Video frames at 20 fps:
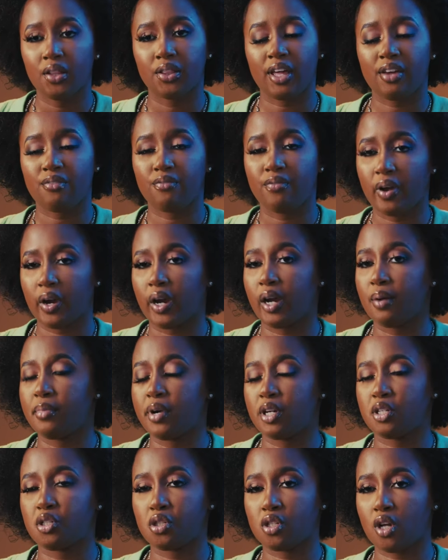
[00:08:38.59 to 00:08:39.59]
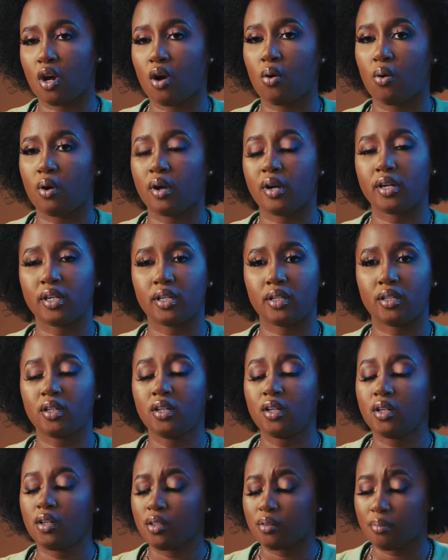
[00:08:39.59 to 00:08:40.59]
They very much so could
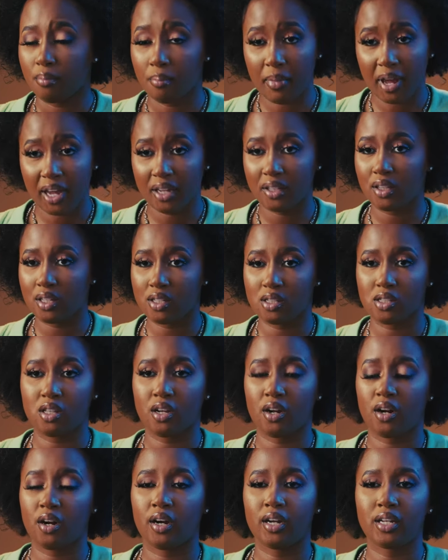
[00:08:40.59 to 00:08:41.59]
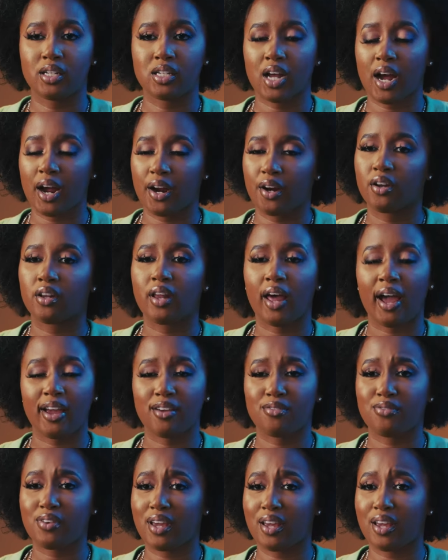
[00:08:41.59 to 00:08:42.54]
make this their entire life